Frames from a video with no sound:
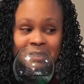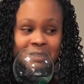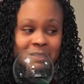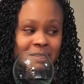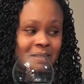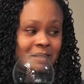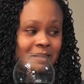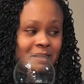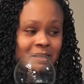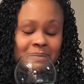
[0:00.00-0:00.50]

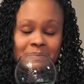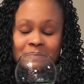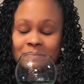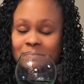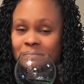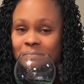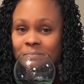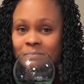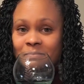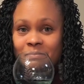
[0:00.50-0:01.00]
is
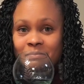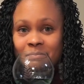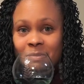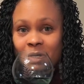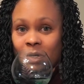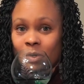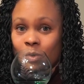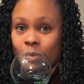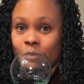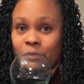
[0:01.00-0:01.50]

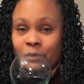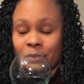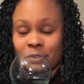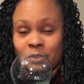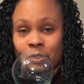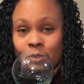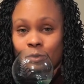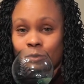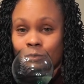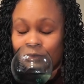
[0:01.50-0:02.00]
0 for
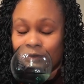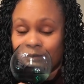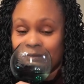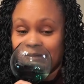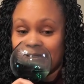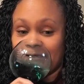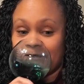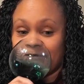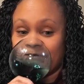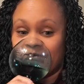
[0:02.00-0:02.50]
2 for
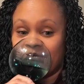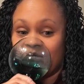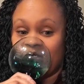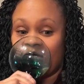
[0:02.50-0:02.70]
me.